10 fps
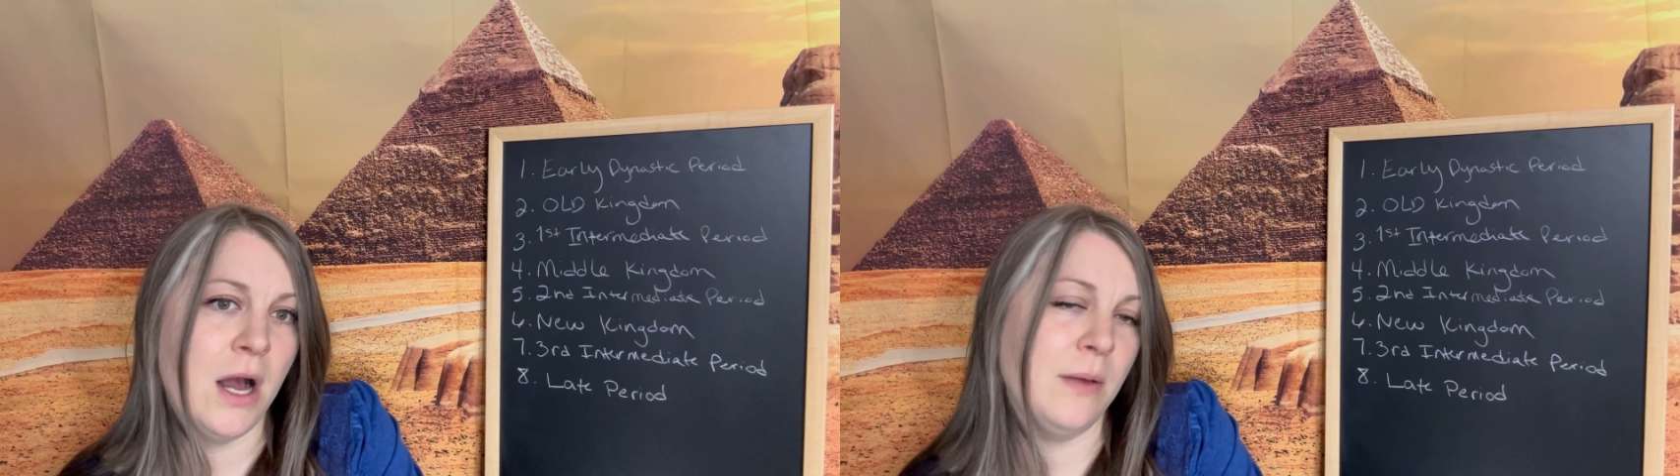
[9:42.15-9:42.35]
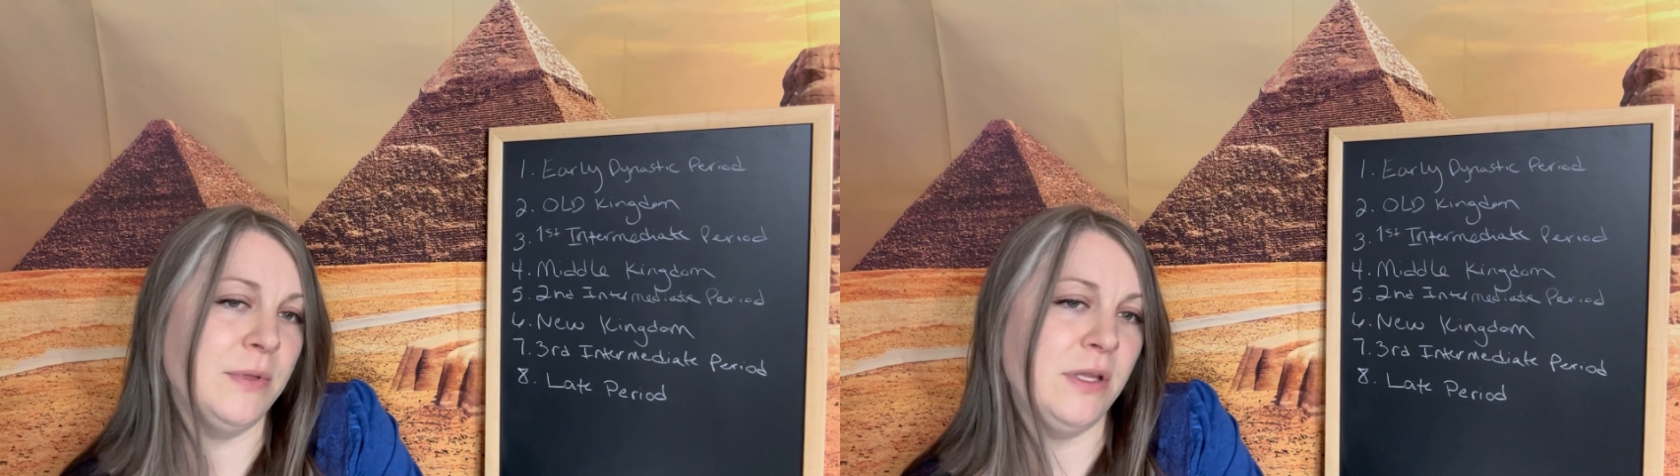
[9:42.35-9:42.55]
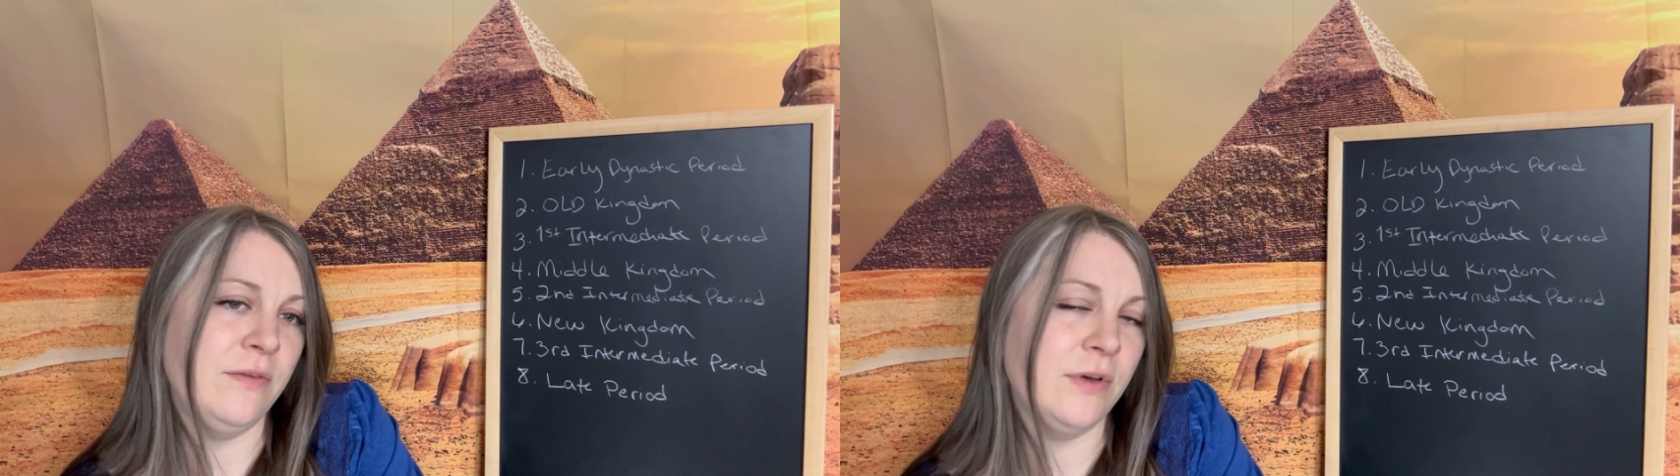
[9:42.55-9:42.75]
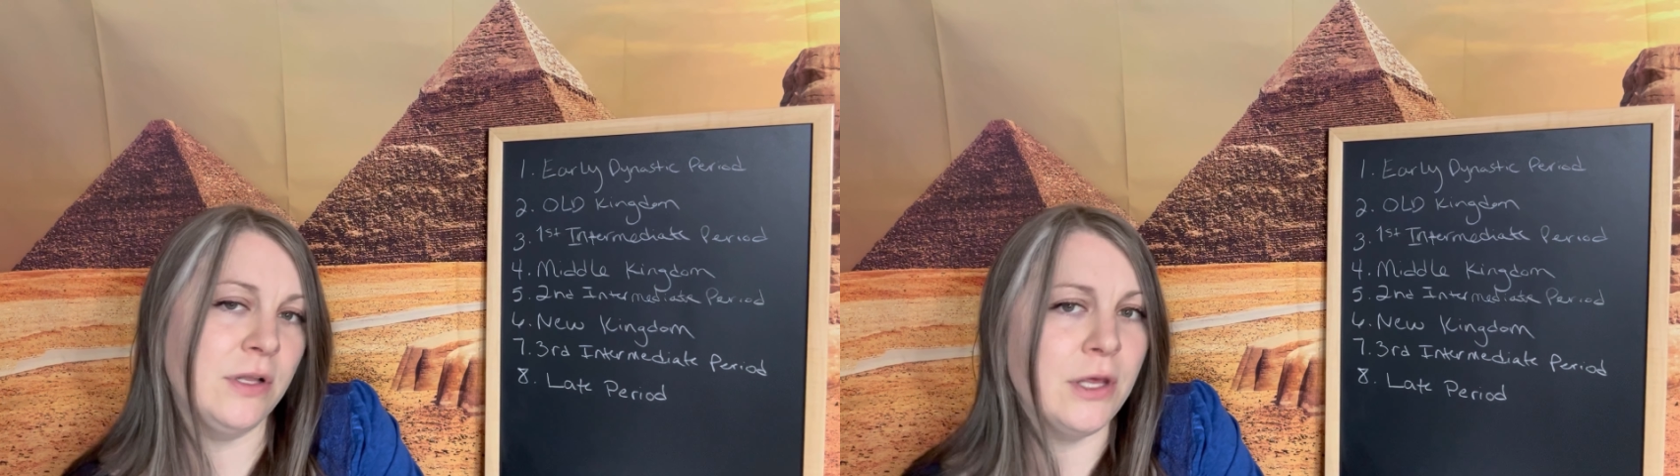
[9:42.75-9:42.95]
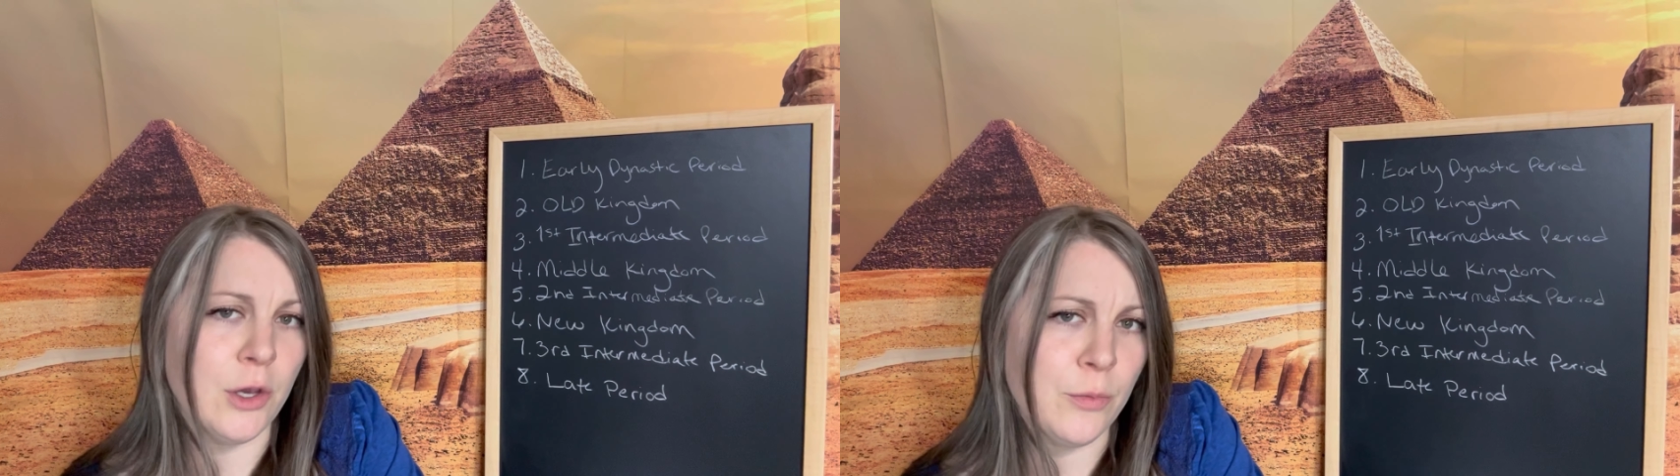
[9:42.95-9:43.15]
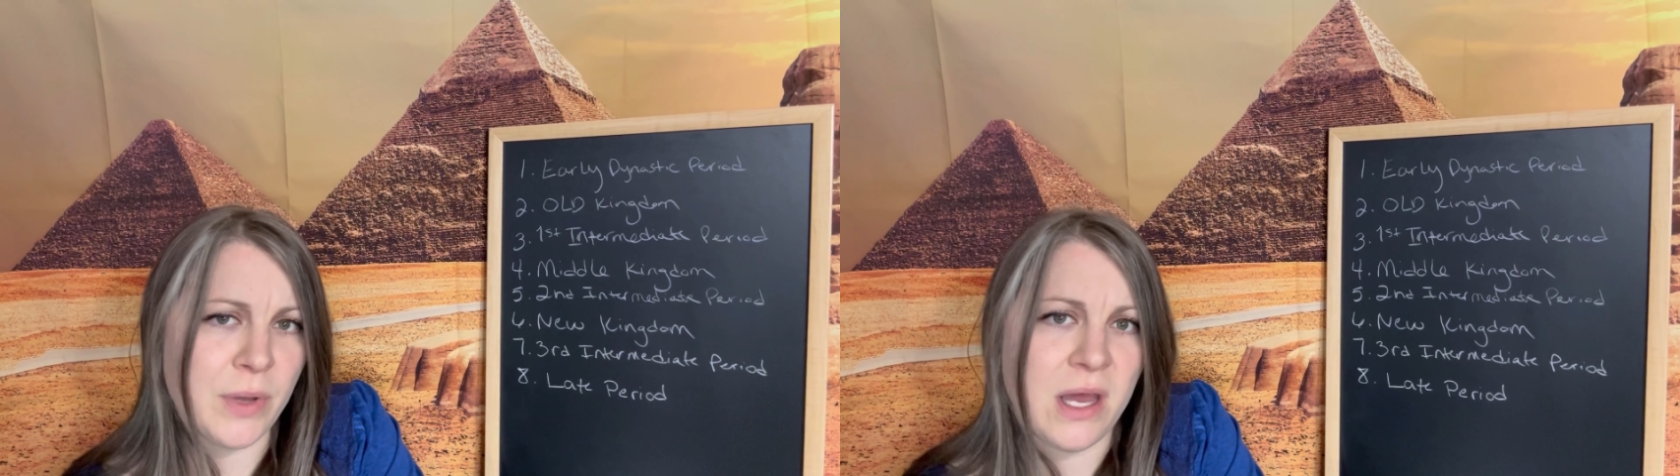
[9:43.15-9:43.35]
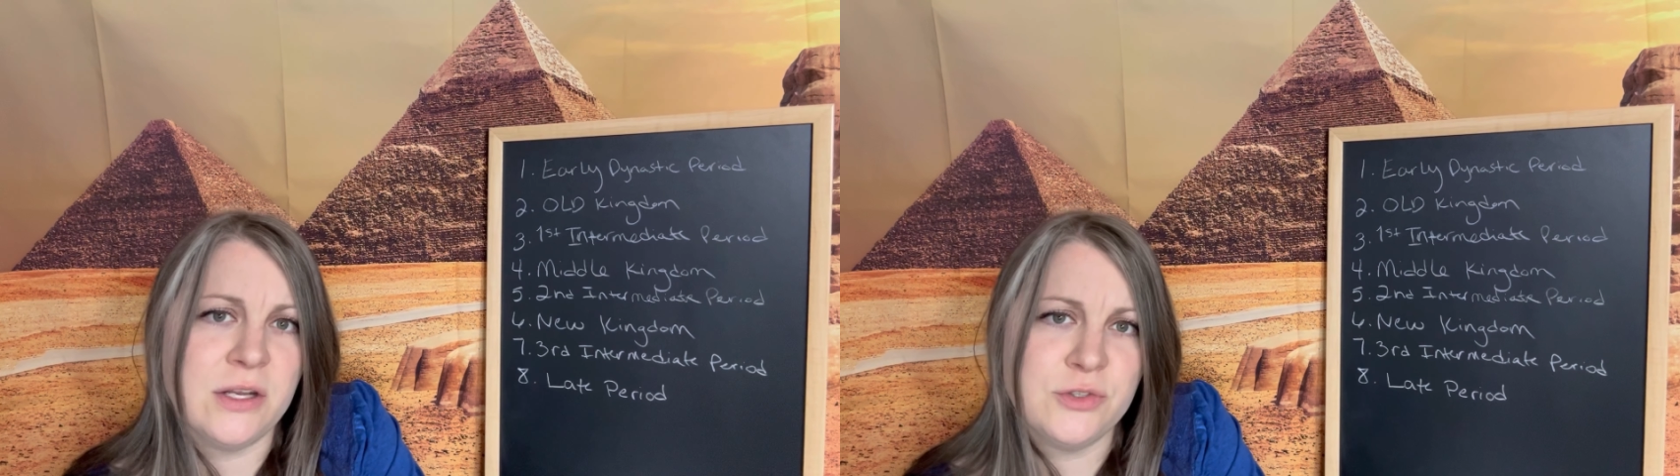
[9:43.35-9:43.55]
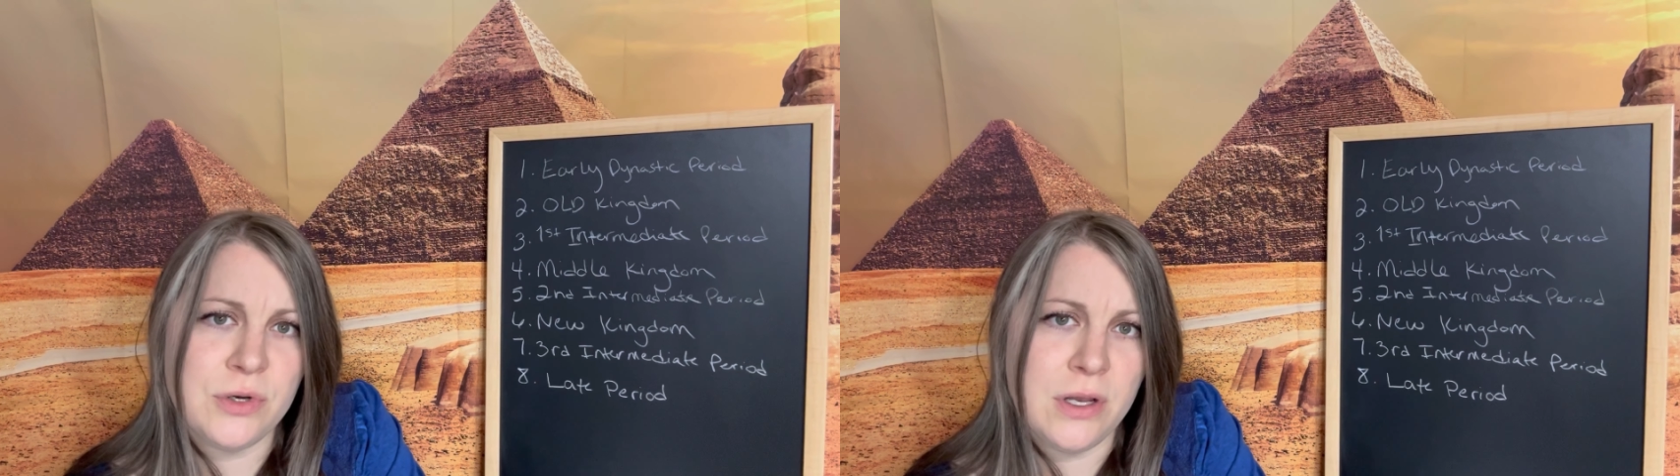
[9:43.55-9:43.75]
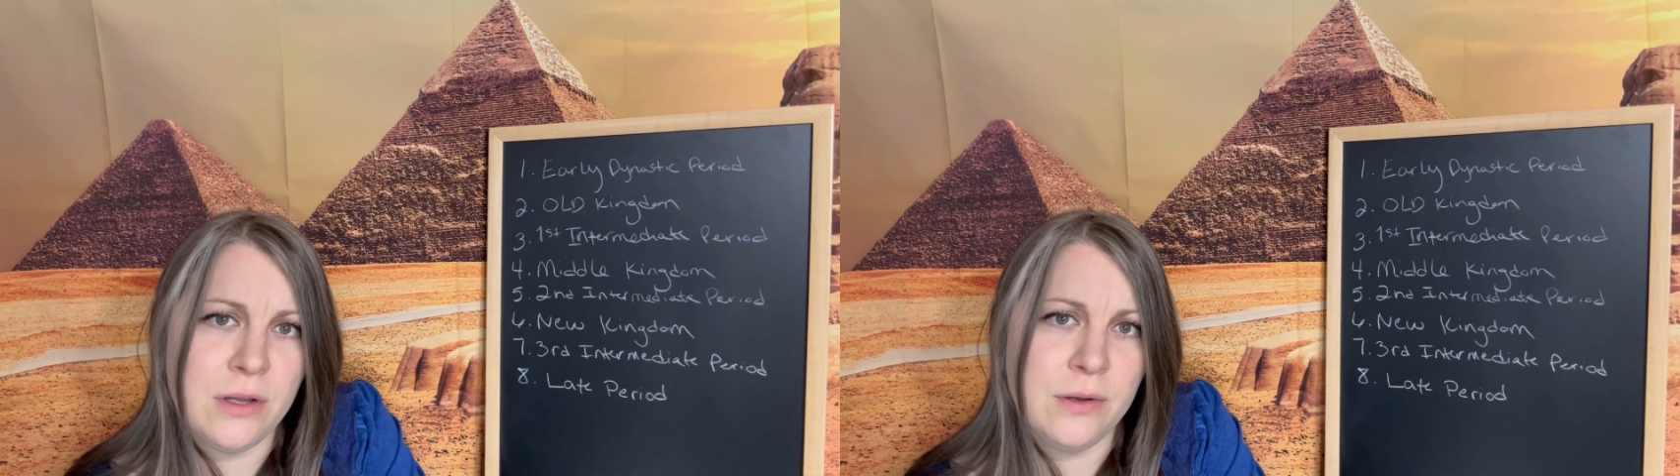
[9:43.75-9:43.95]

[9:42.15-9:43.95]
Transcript: I believe Cleopatra